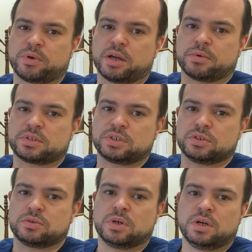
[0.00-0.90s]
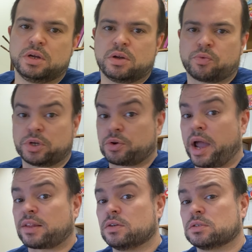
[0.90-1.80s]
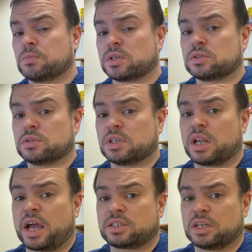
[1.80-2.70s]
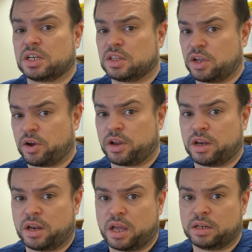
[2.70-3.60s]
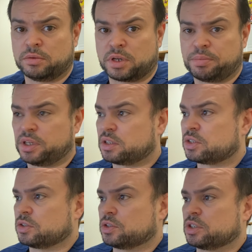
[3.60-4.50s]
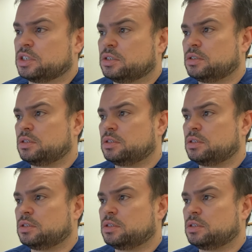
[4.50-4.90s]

be able to retract those muscles and actually get in there and complete the surgery.